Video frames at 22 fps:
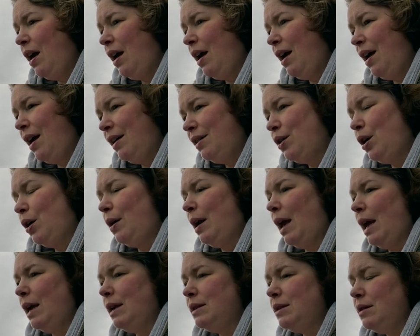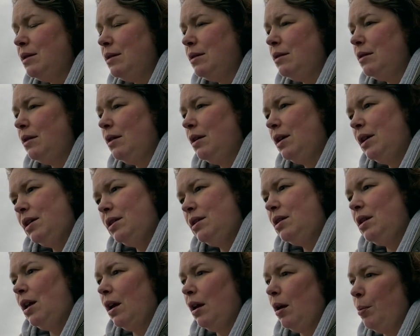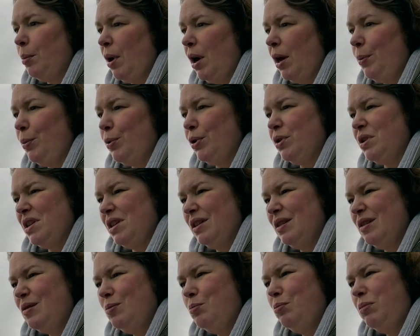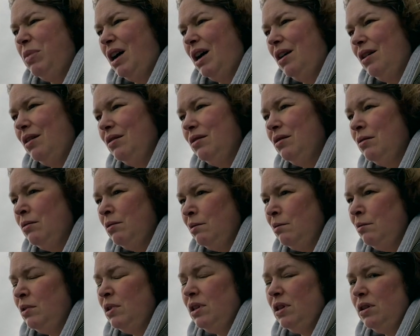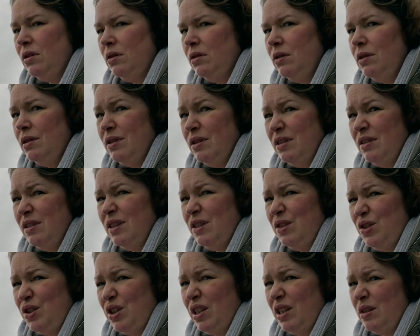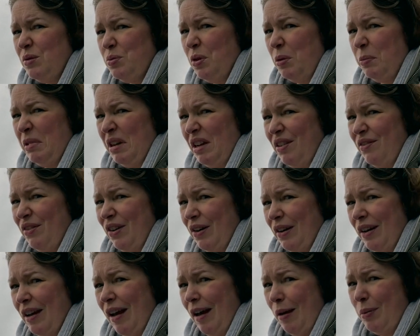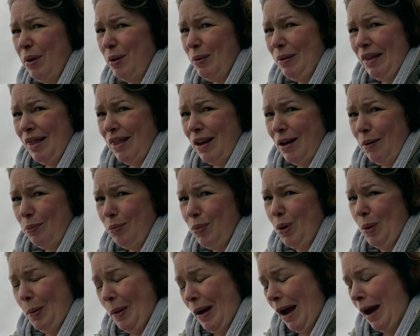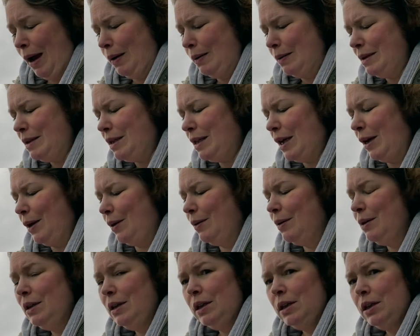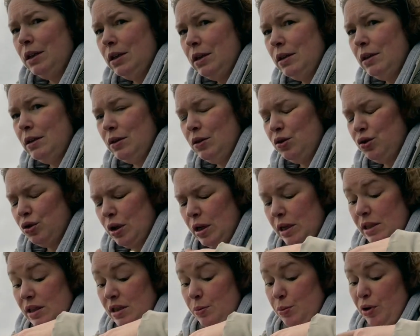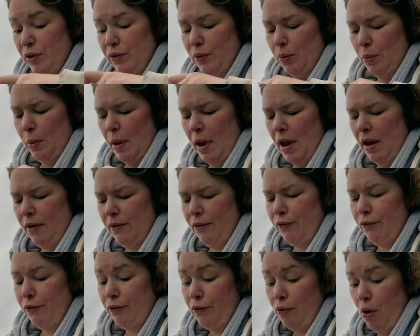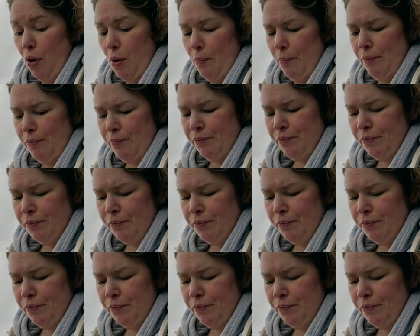And okay, it's like a byproduct, but those chickens probably aren't very happy when they poop it out. So trying to move away from...